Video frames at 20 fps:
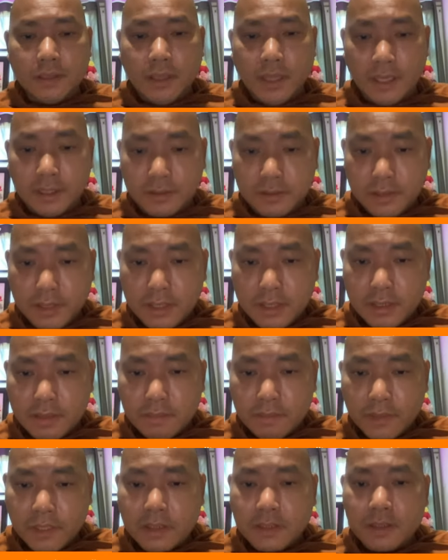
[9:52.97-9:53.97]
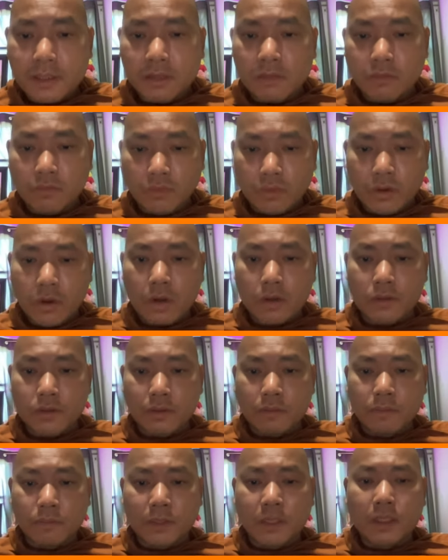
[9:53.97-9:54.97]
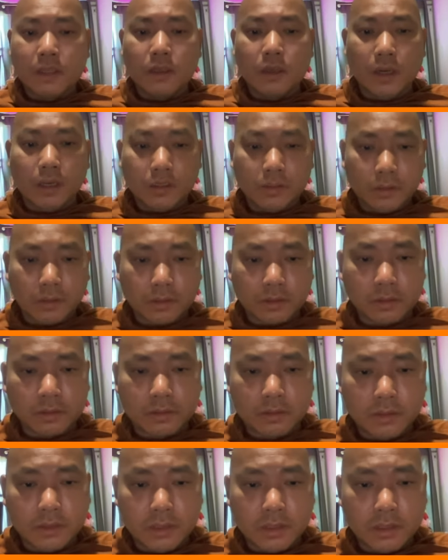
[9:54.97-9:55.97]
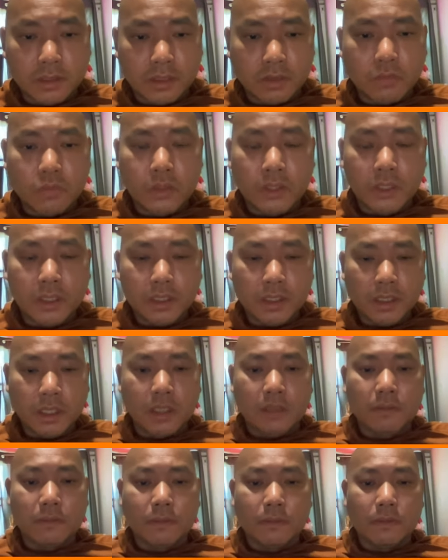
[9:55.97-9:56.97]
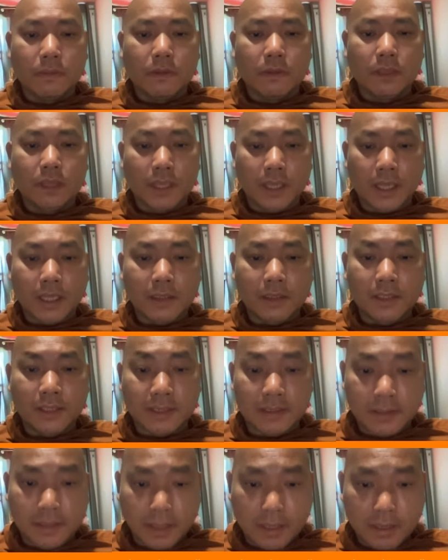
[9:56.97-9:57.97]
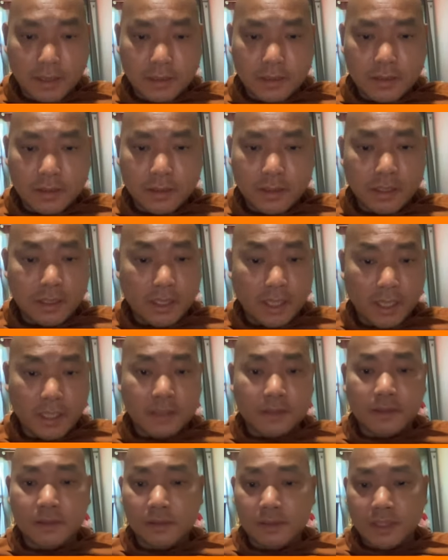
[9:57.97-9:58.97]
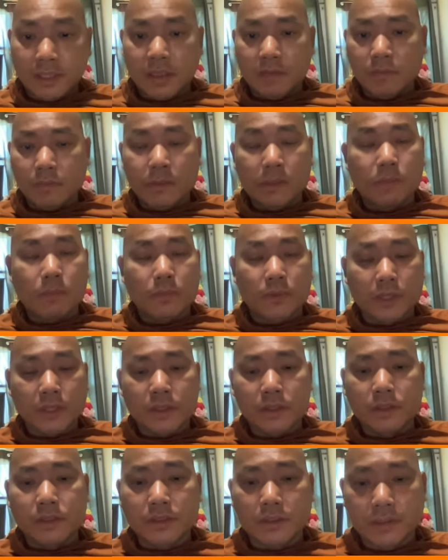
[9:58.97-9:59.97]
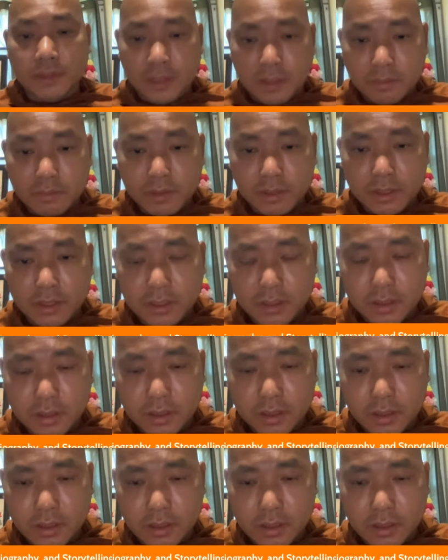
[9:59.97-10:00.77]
As this blessing words were being uttered, the queen gave a healthy son and hence named the prince Sivali.